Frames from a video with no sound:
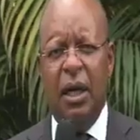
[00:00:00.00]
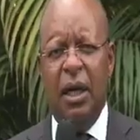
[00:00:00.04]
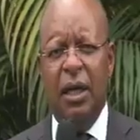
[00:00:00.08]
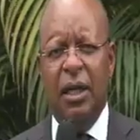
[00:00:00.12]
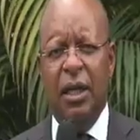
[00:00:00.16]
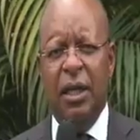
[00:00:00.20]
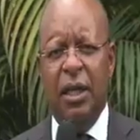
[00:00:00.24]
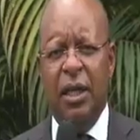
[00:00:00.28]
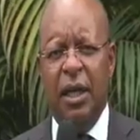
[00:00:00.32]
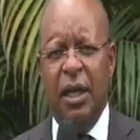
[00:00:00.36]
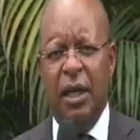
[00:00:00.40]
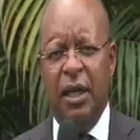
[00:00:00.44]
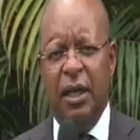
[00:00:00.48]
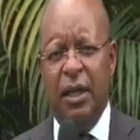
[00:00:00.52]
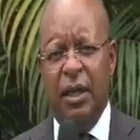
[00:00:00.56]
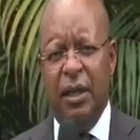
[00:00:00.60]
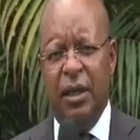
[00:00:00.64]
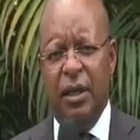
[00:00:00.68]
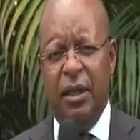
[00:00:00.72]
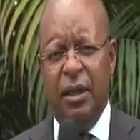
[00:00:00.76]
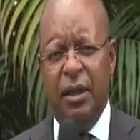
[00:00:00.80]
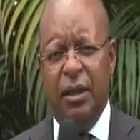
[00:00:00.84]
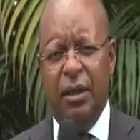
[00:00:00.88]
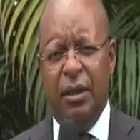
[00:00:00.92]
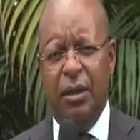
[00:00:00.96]
a leader
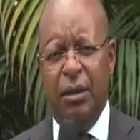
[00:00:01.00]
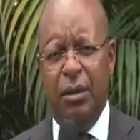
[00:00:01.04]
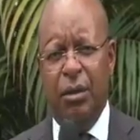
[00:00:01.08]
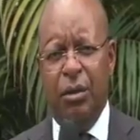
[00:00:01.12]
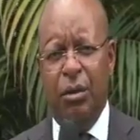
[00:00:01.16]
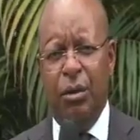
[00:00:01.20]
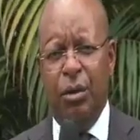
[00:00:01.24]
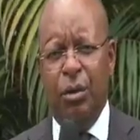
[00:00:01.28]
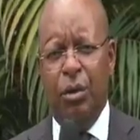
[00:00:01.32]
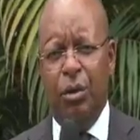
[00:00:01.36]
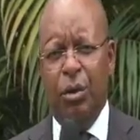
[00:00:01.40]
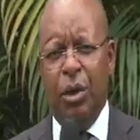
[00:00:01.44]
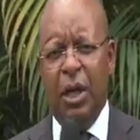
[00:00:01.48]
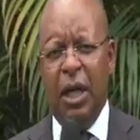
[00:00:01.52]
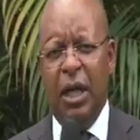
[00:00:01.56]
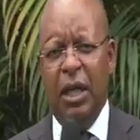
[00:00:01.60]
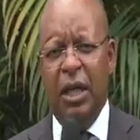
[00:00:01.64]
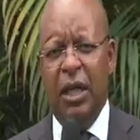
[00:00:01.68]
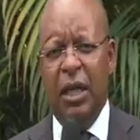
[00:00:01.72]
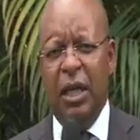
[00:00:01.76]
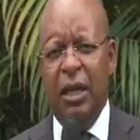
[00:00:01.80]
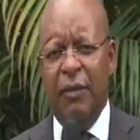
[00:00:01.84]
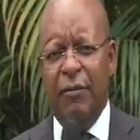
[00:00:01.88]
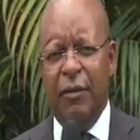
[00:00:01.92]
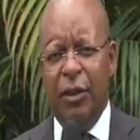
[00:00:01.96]
who you
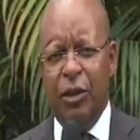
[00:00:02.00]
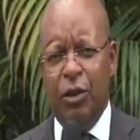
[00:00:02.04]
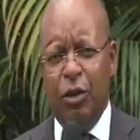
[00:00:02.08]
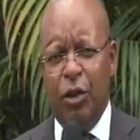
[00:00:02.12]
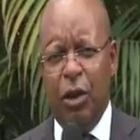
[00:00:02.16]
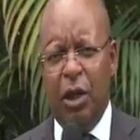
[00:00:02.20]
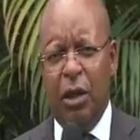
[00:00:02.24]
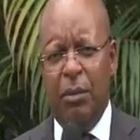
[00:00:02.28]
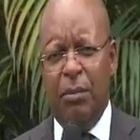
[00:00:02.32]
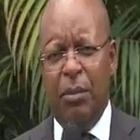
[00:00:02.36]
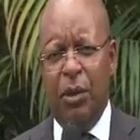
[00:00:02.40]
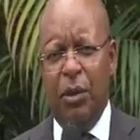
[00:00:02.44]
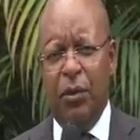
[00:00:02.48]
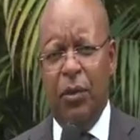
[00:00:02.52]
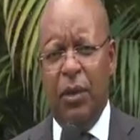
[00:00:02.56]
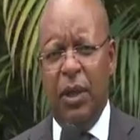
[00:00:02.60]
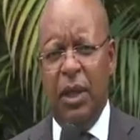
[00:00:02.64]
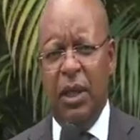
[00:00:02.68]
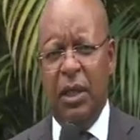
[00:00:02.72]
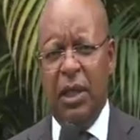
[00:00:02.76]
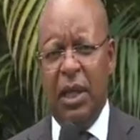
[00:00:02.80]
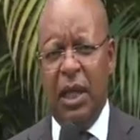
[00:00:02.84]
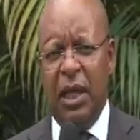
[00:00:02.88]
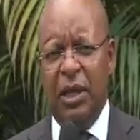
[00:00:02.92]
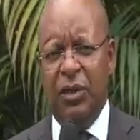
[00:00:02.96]
can never talk about
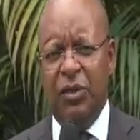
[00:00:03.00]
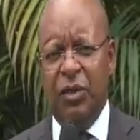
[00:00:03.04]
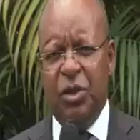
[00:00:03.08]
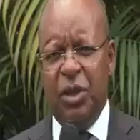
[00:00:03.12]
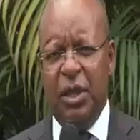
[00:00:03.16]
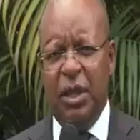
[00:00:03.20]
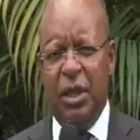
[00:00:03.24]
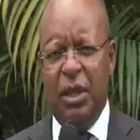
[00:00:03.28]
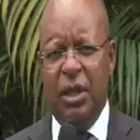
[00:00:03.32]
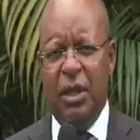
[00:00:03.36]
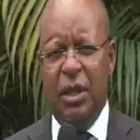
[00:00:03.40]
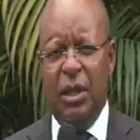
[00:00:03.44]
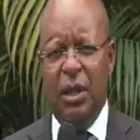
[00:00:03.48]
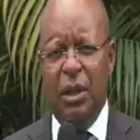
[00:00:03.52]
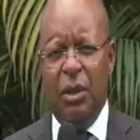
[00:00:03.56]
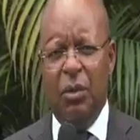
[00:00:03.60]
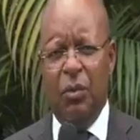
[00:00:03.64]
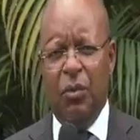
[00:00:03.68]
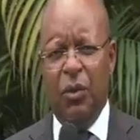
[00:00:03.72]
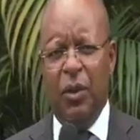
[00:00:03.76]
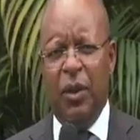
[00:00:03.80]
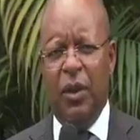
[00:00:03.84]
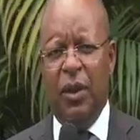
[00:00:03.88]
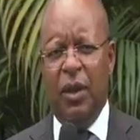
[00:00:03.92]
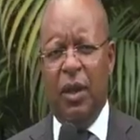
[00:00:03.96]
this country
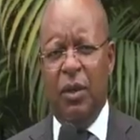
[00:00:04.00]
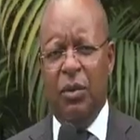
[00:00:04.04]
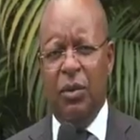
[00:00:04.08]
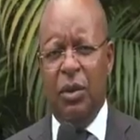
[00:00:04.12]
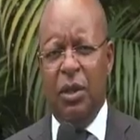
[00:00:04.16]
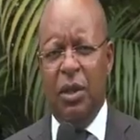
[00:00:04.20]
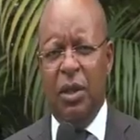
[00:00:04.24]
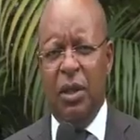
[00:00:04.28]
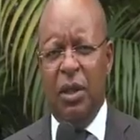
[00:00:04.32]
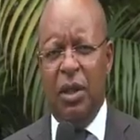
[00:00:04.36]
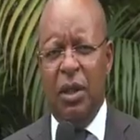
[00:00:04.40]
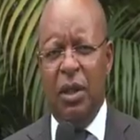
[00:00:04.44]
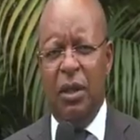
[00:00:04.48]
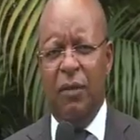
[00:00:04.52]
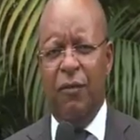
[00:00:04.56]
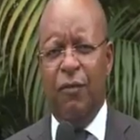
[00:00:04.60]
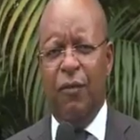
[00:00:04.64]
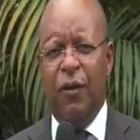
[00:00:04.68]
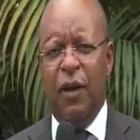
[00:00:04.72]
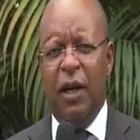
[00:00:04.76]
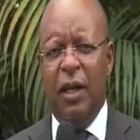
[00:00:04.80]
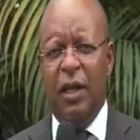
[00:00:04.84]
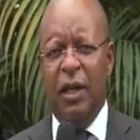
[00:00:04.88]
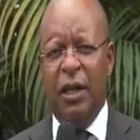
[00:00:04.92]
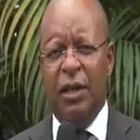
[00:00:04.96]
without
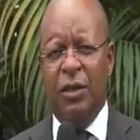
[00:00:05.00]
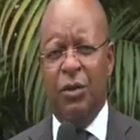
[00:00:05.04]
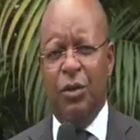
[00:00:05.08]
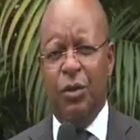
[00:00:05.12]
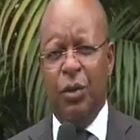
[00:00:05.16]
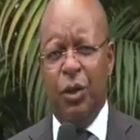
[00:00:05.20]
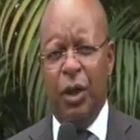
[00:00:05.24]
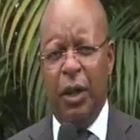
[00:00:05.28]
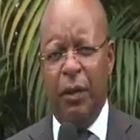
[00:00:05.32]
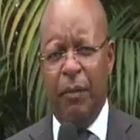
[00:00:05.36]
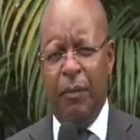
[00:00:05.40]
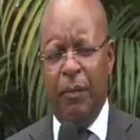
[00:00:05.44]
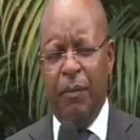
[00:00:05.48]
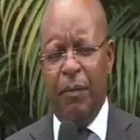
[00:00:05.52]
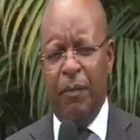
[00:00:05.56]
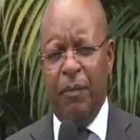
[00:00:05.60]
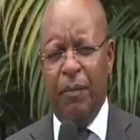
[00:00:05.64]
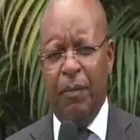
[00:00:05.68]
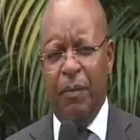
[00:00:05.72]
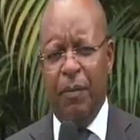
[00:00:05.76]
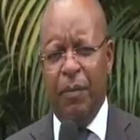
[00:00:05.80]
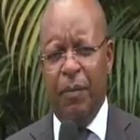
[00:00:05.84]
referring to him.